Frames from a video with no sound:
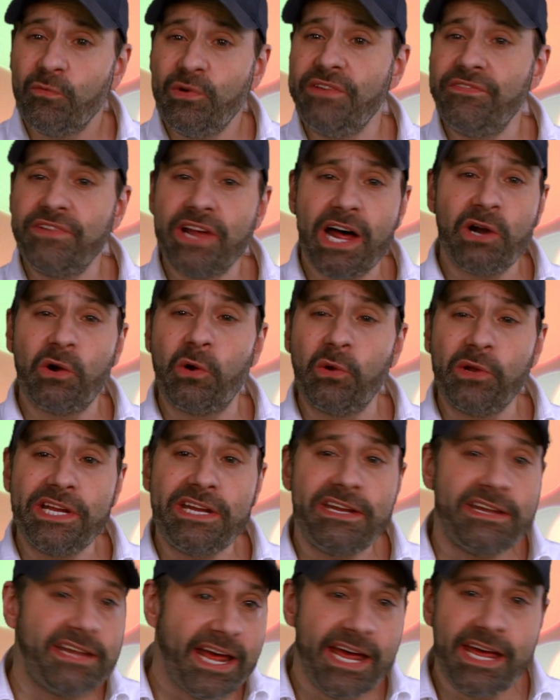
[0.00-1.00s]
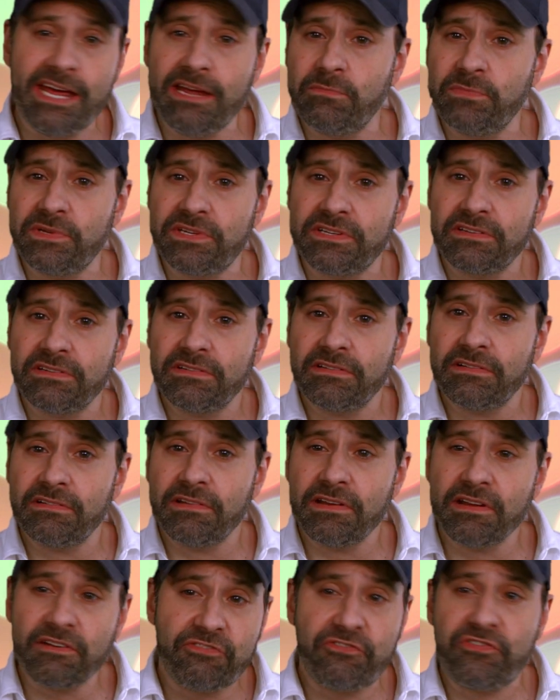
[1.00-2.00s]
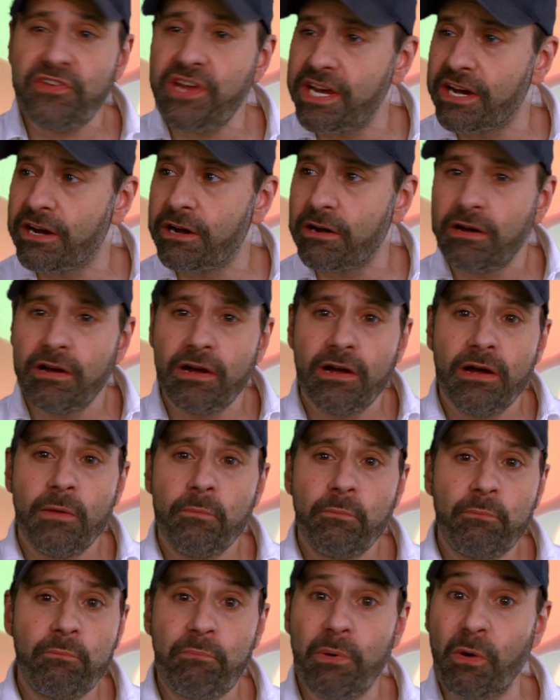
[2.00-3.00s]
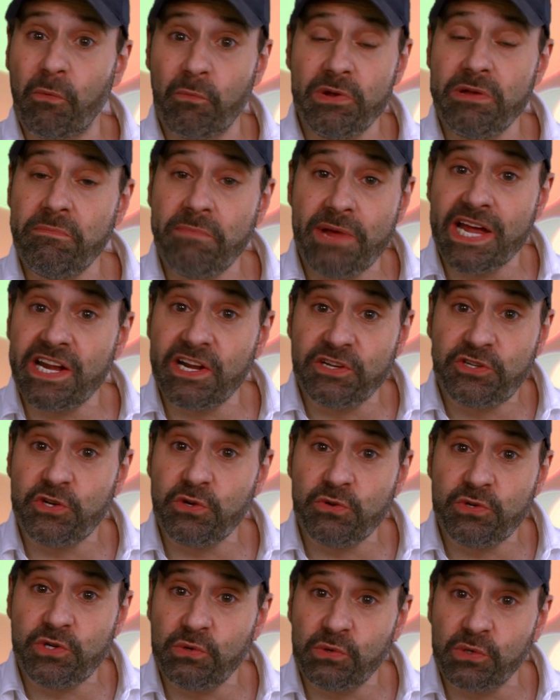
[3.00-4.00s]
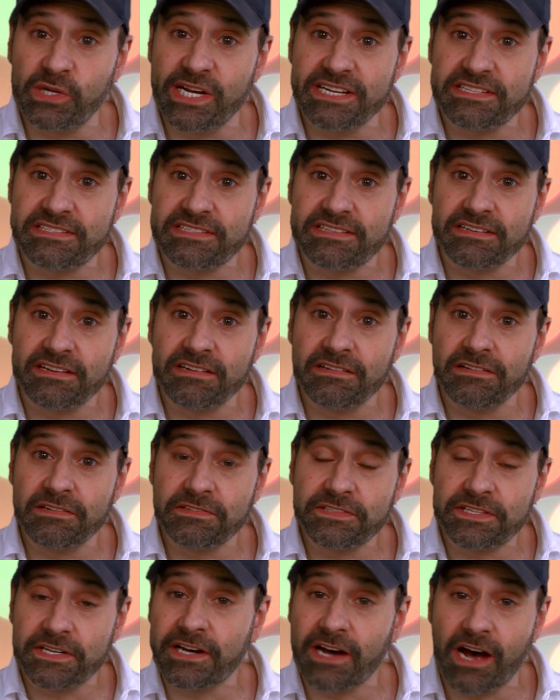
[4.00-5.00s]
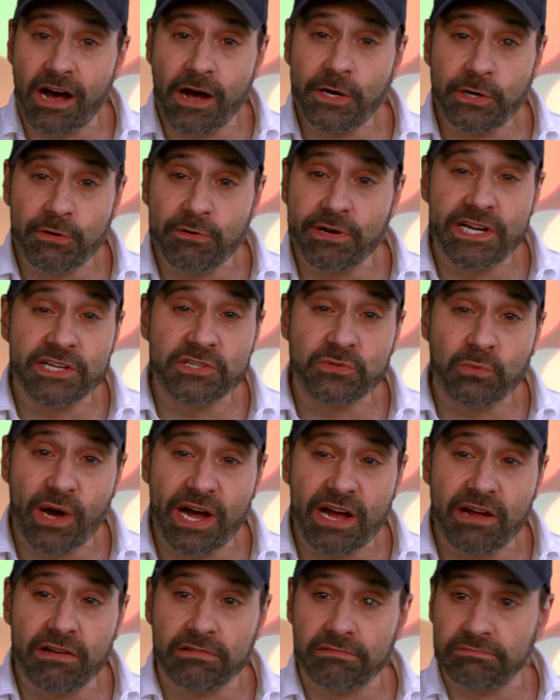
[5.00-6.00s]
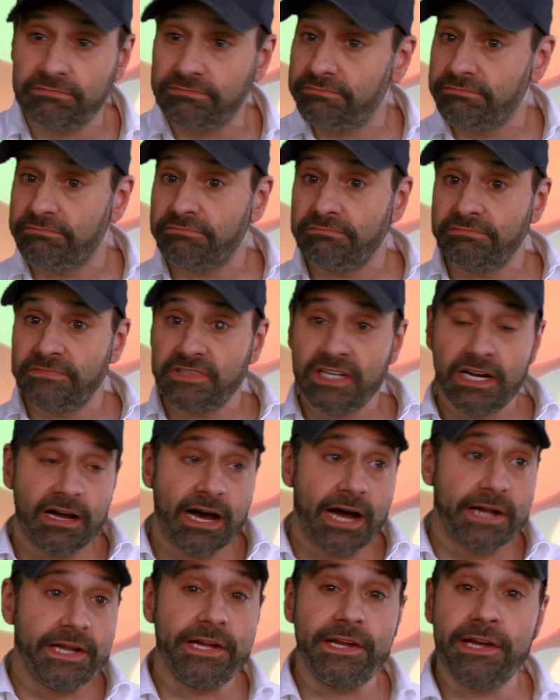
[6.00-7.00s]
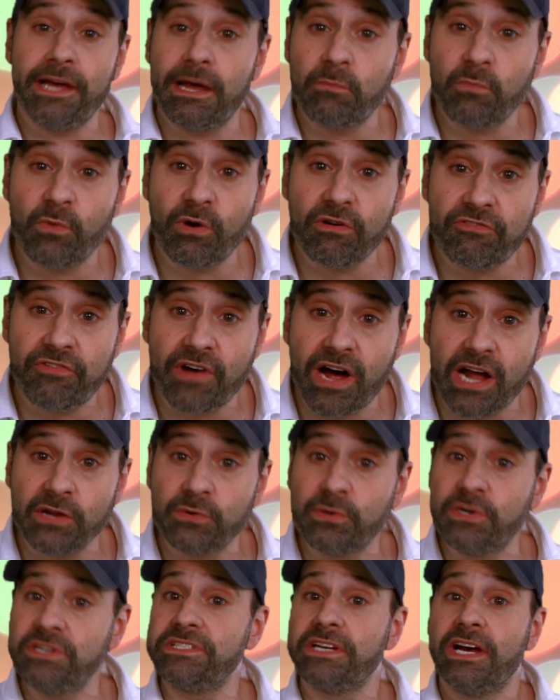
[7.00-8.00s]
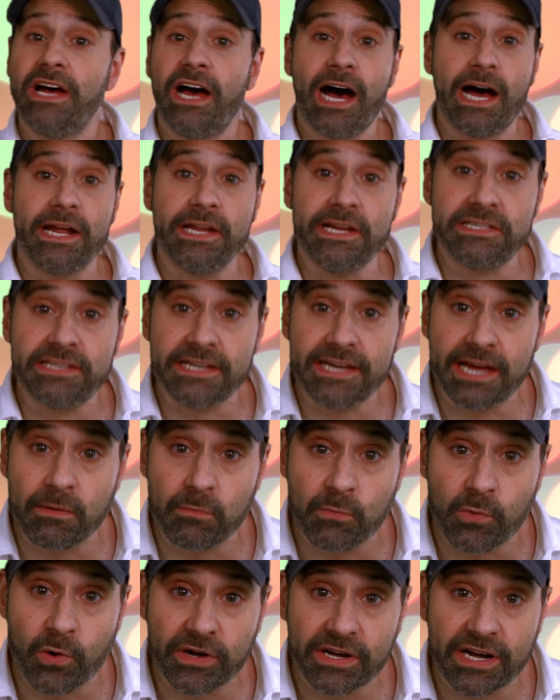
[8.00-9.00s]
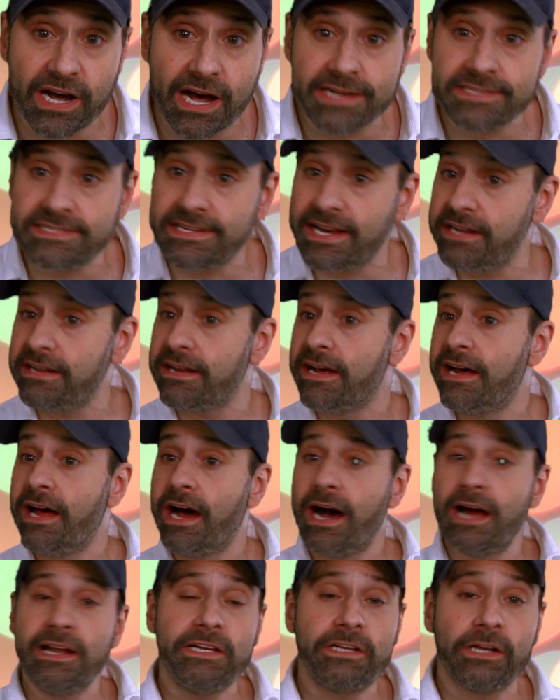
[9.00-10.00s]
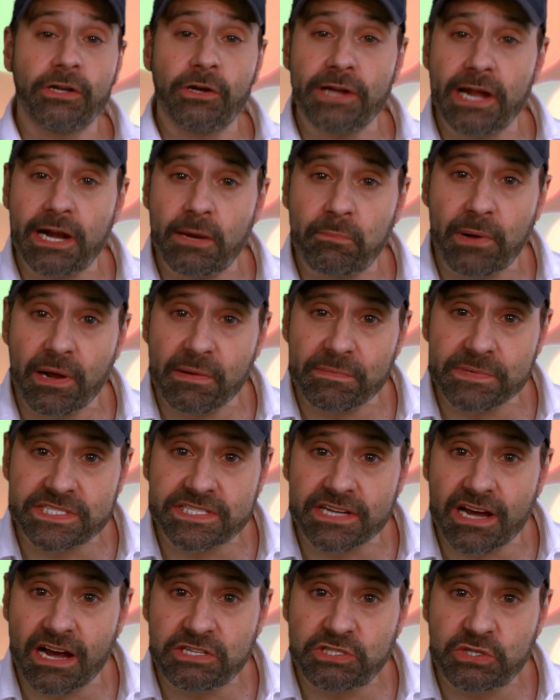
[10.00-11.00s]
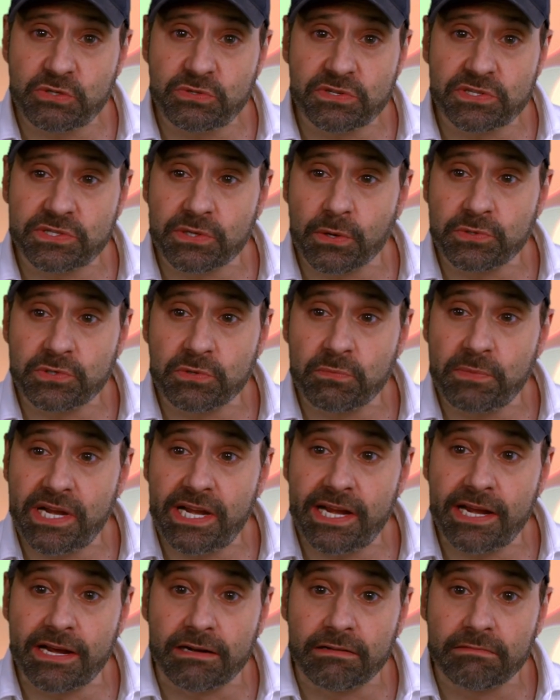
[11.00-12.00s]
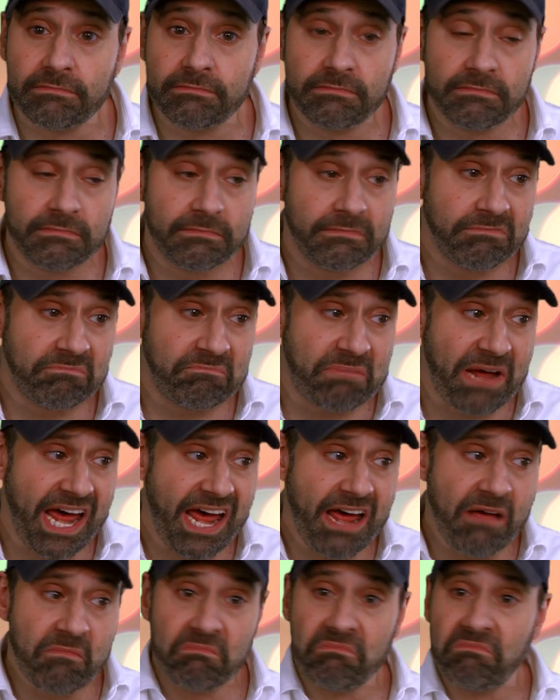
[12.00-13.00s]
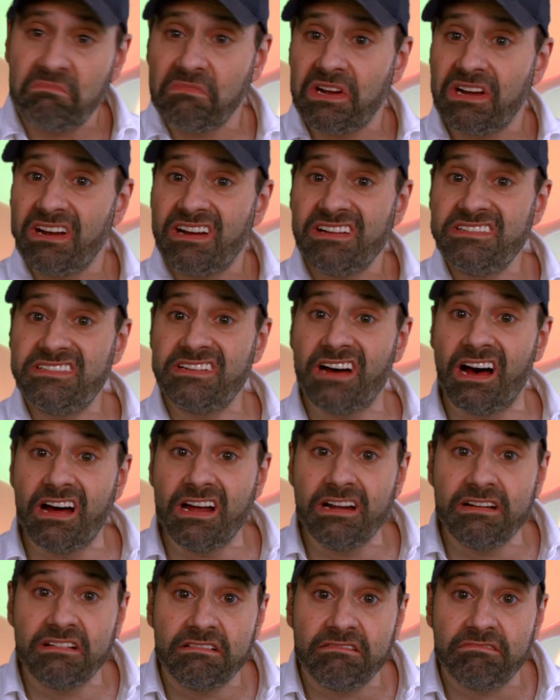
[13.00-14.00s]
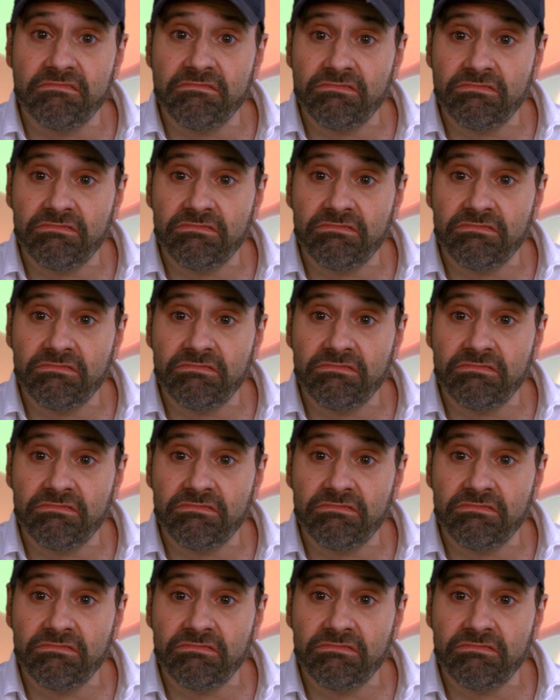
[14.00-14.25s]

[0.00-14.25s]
We've not only named the fear, but we made a to-do list to conquer it as well. I need to get more followers. I need to get more content. I need to learn how to publicize using social media. Bam! Done.